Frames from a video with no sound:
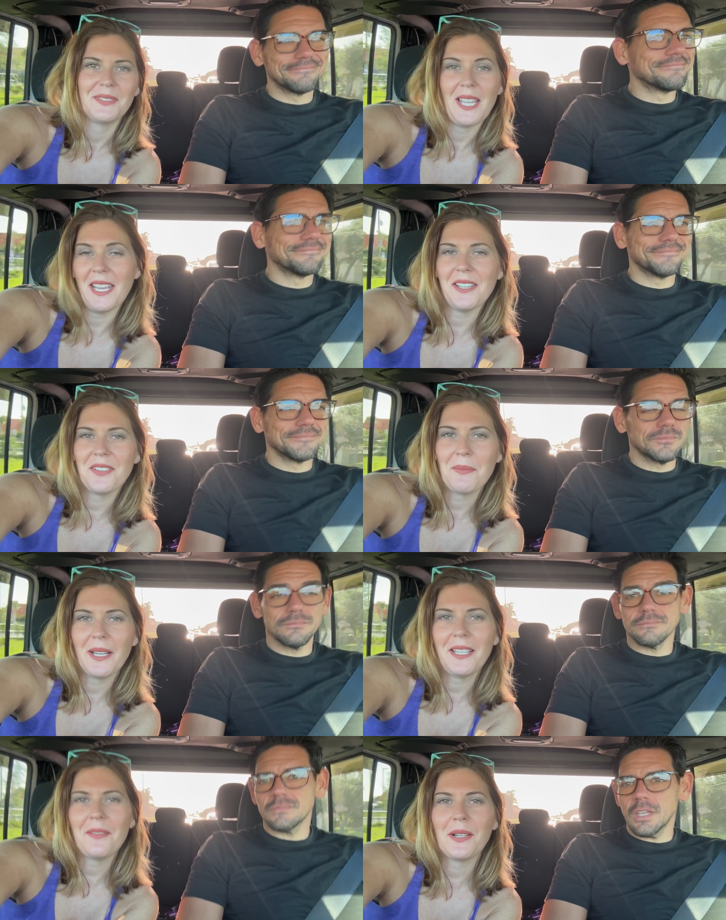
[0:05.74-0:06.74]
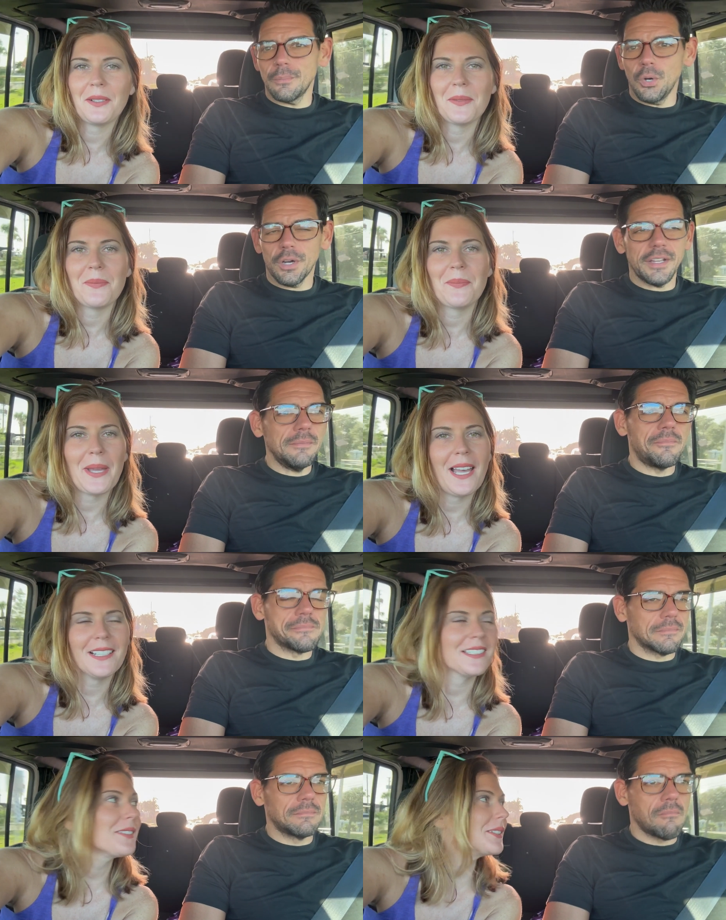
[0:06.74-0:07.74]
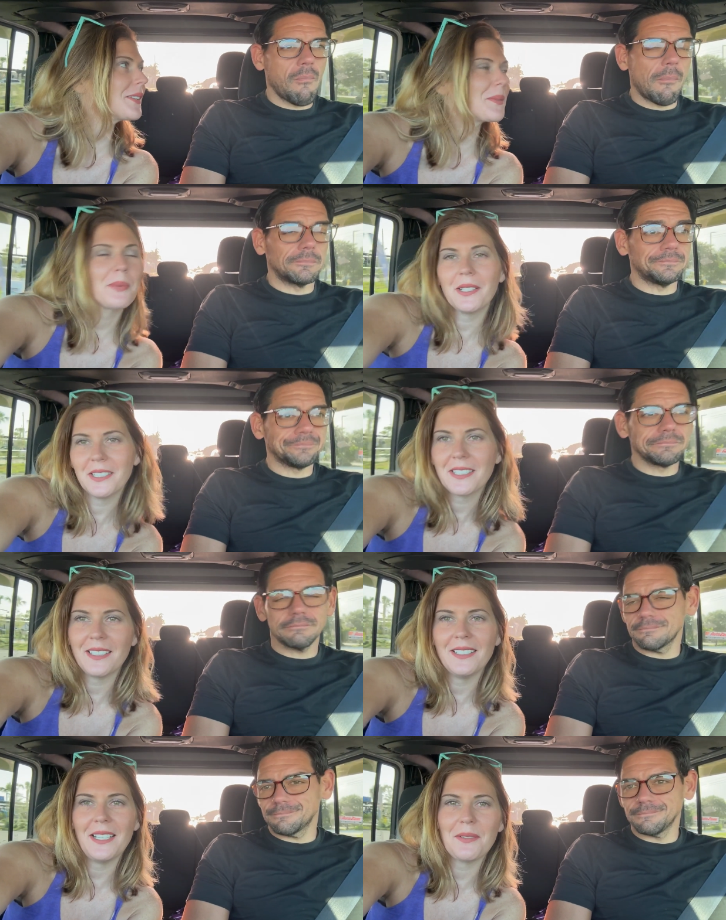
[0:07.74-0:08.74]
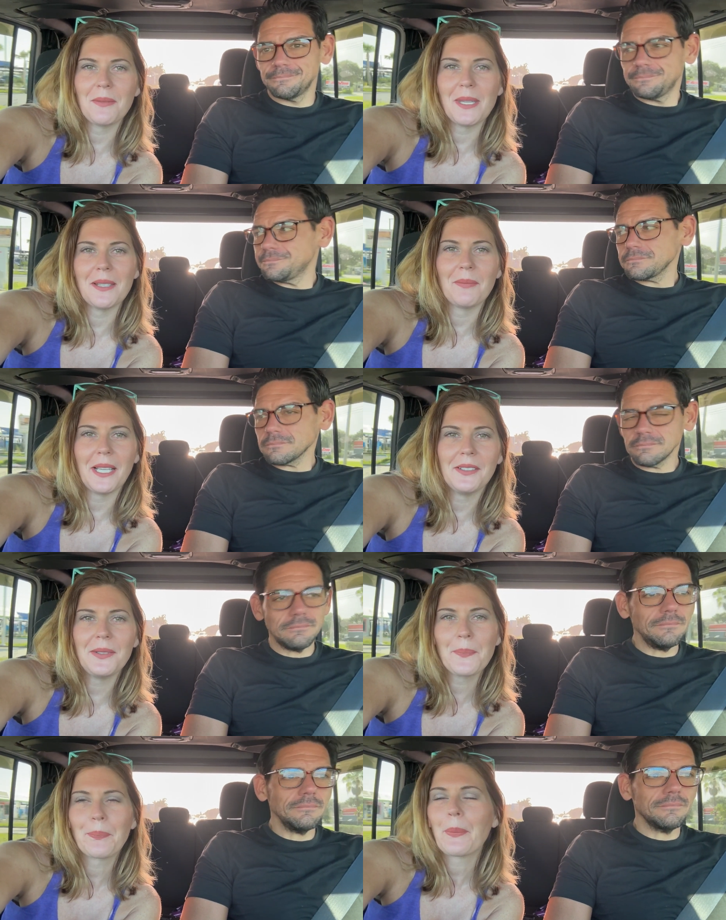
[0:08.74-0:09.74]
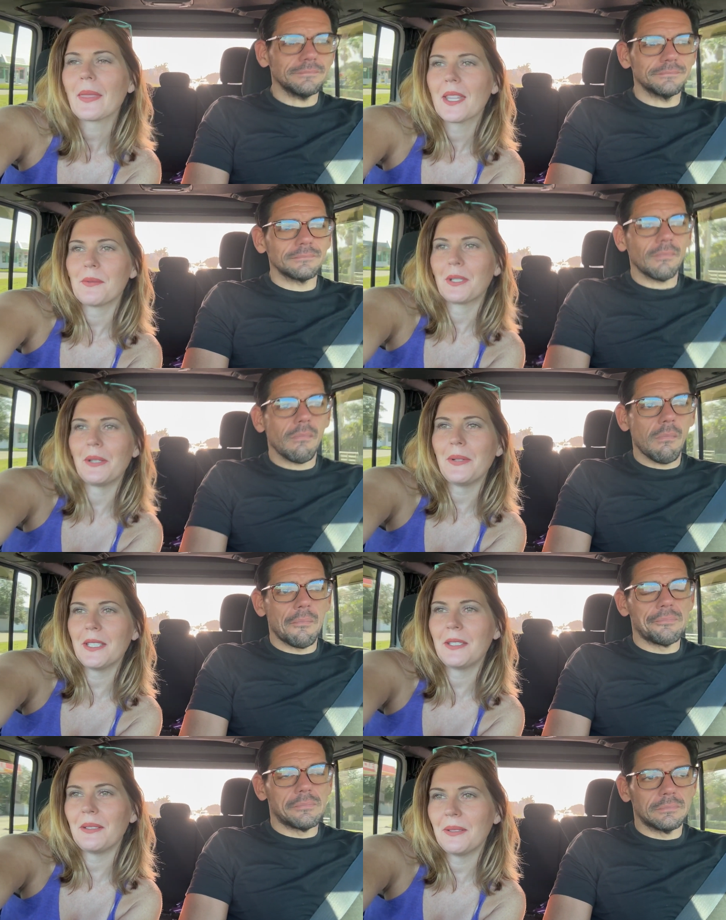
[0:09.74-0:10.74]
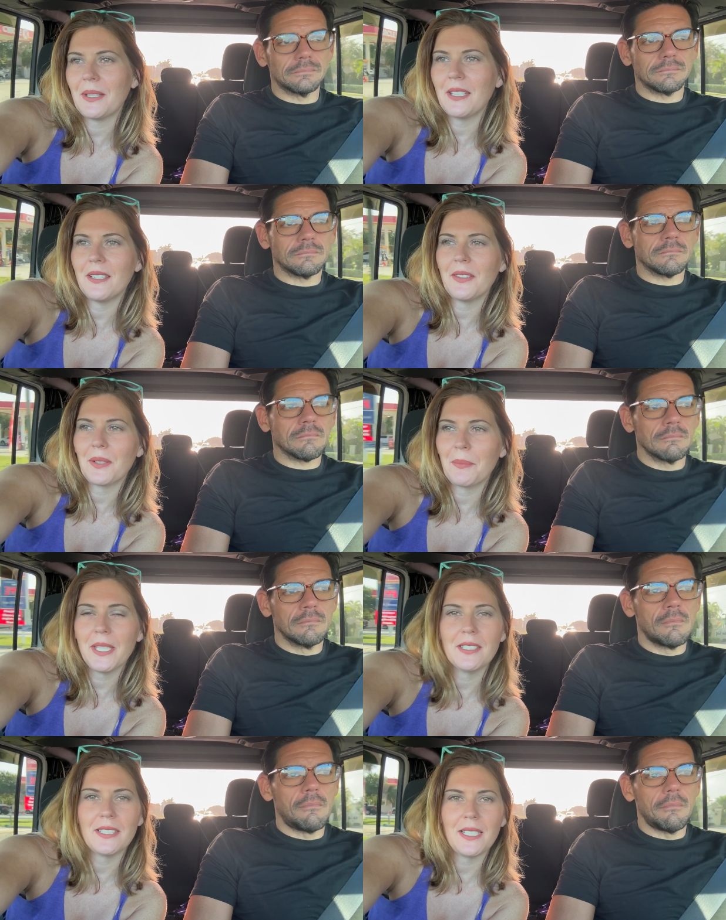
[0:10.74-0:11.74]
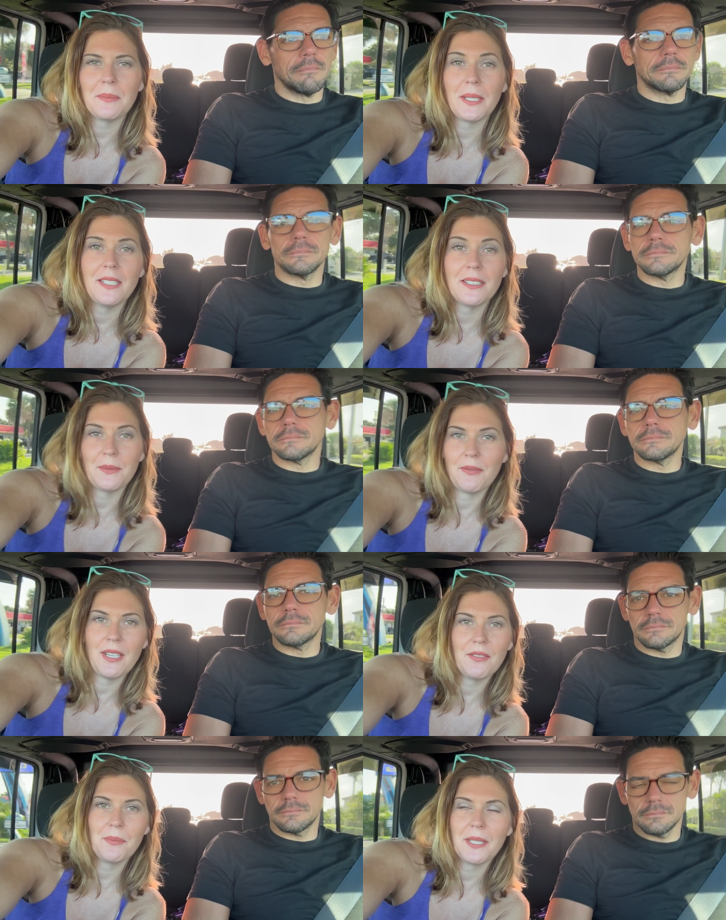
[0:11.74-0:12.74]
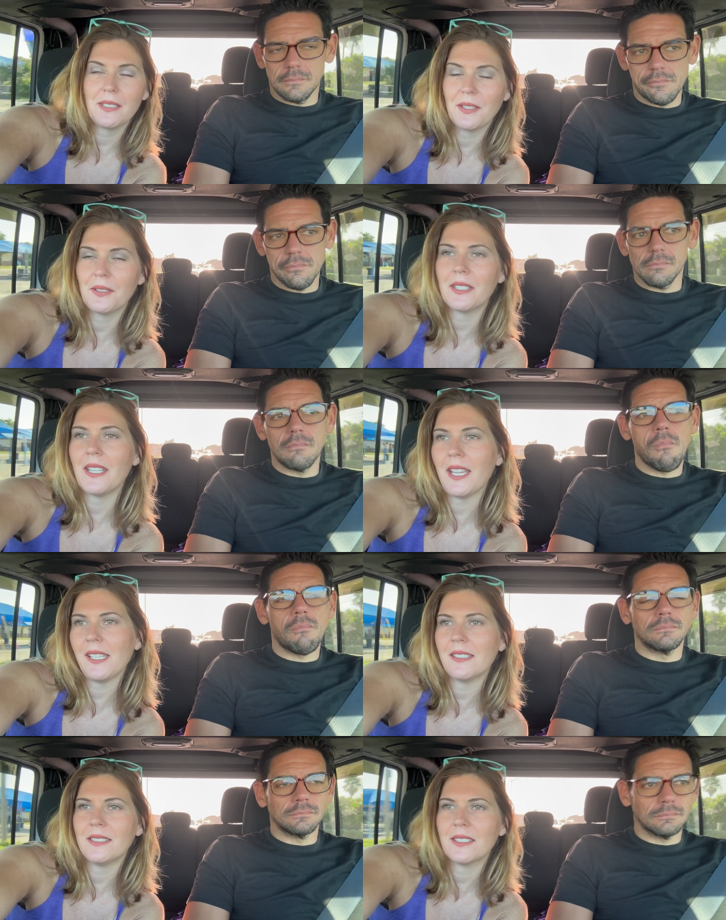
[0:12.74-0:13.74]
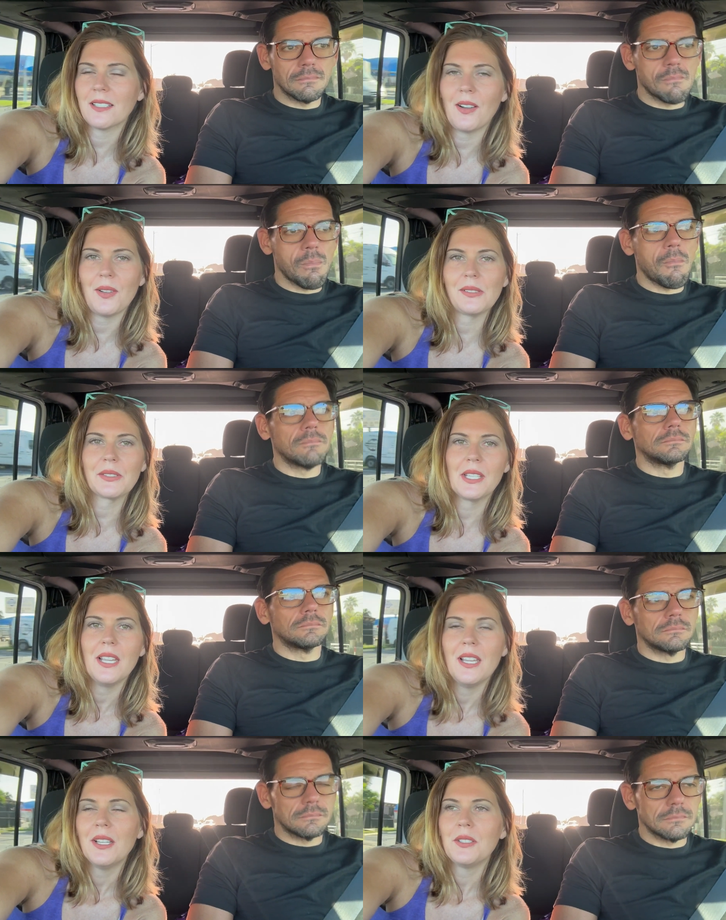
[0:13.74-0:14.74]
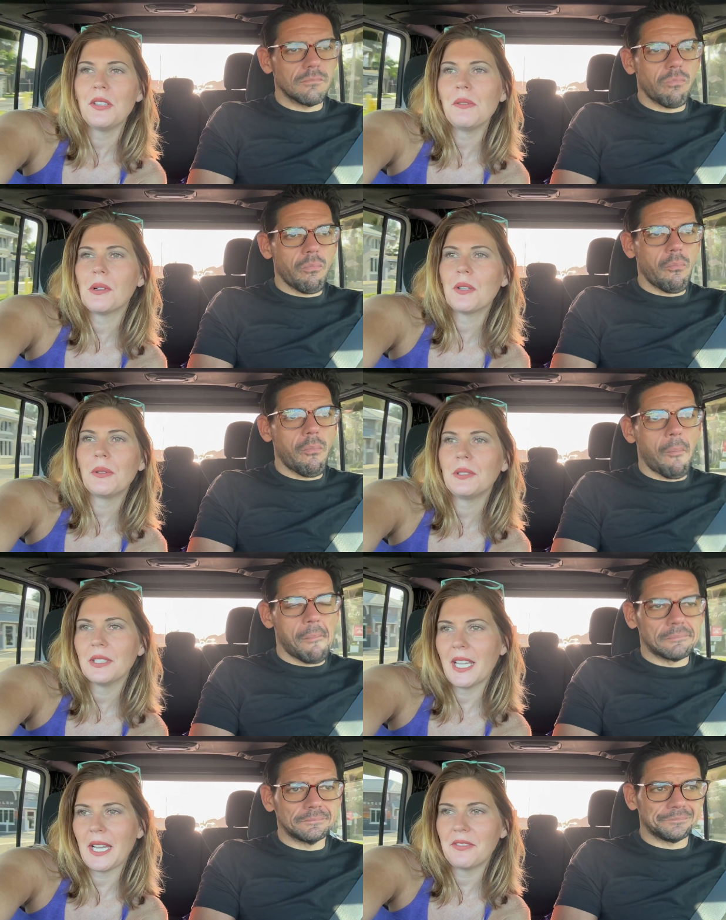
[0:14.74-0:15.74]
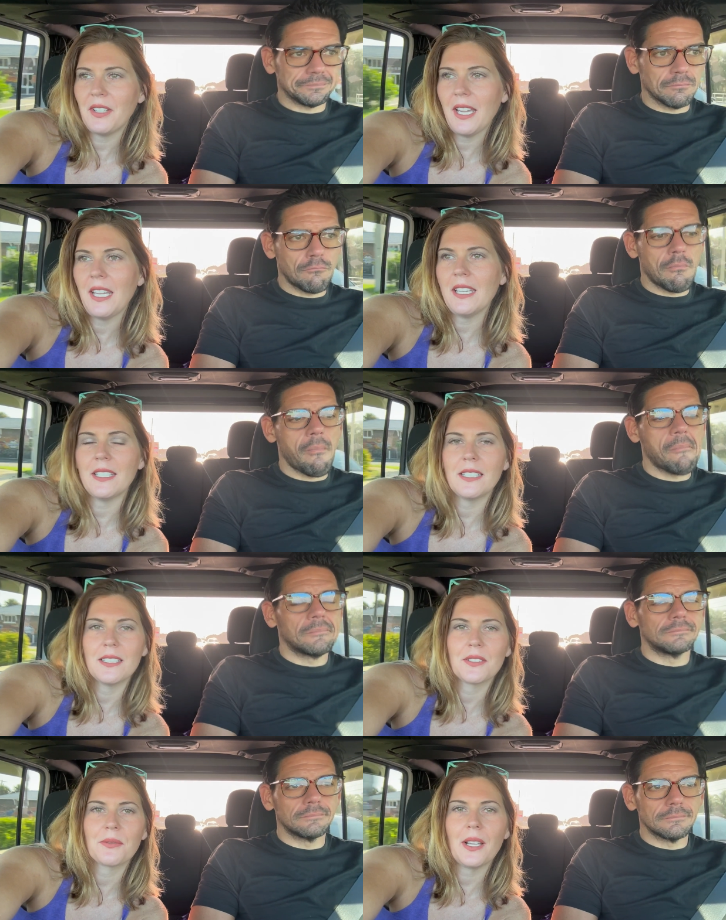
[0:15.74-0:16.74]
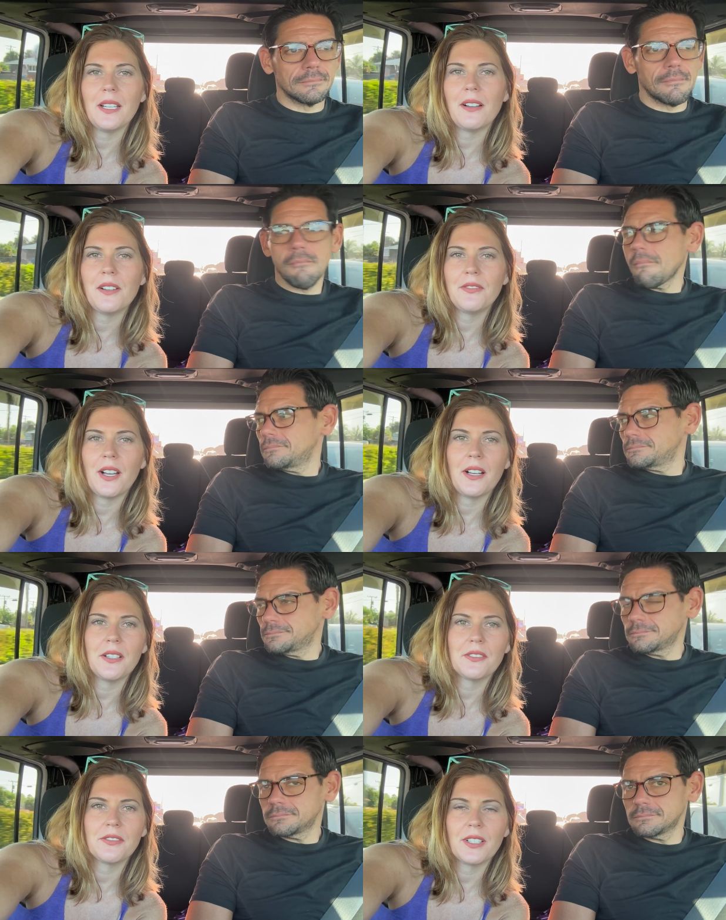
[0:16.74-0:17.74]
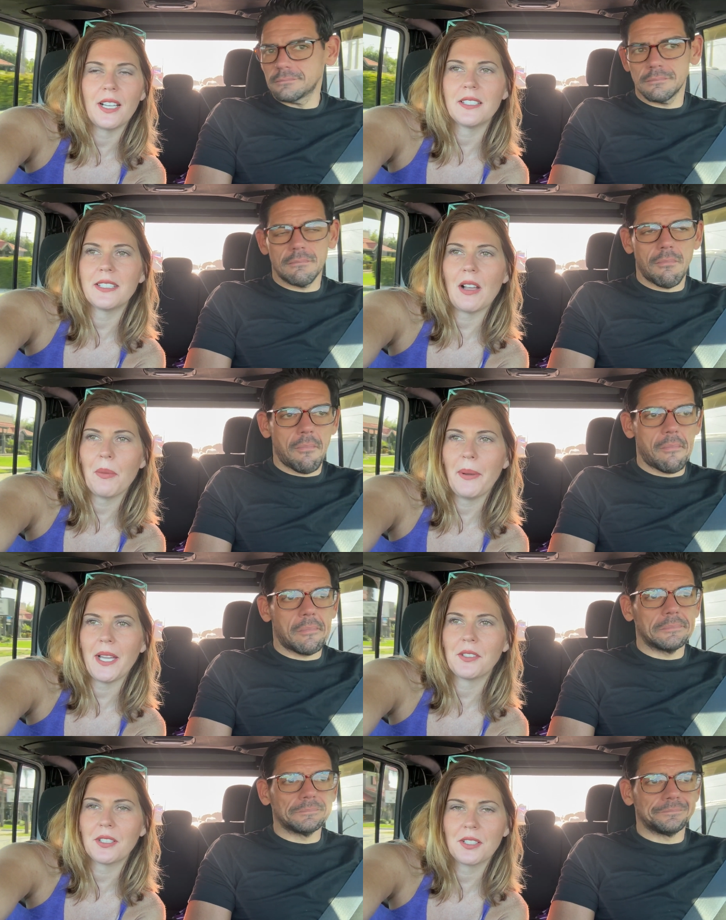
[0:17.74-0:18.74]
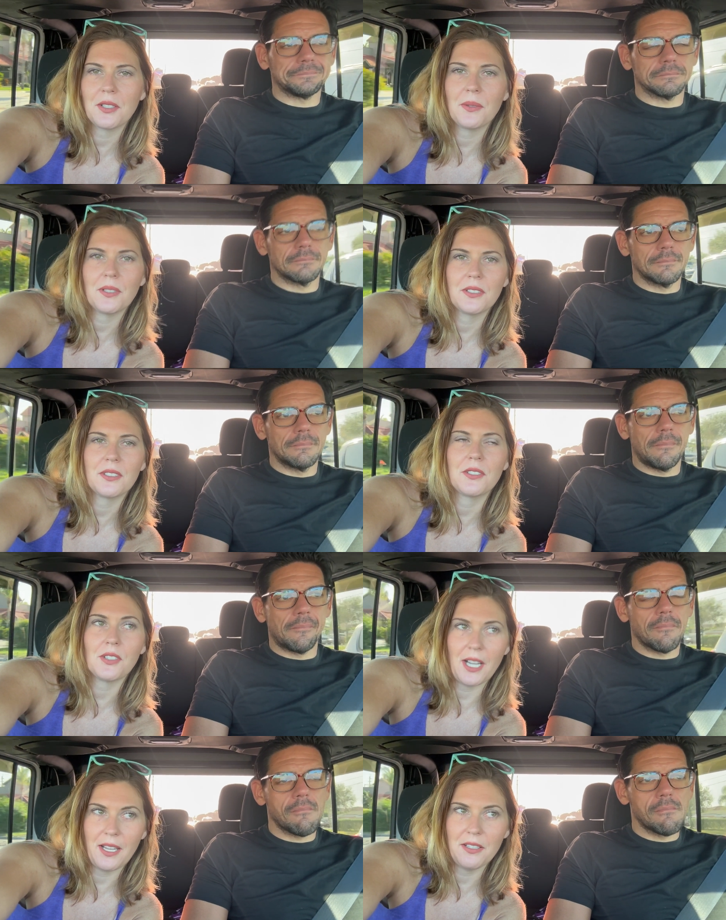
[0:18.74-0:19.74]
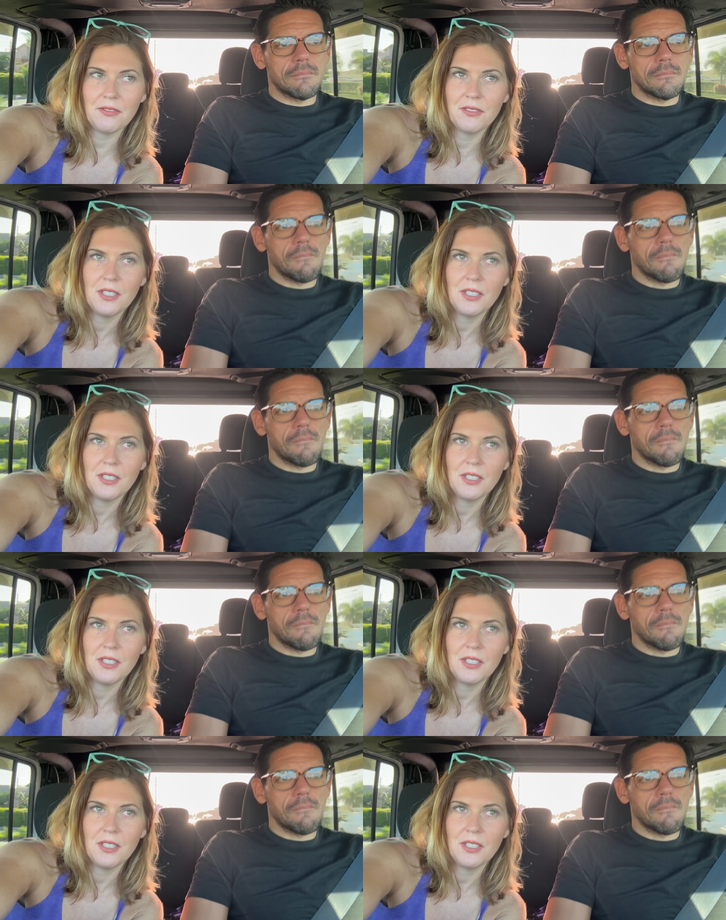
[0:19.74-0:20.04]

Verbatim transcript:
Speaker 1: Hey everybody, welcome back to another Brunch Sunday with me and Michael. We're going to another beachside place that we've never been to today. It's called Too Cool Cafe and it is right off of uh, South Patrick Shores Drive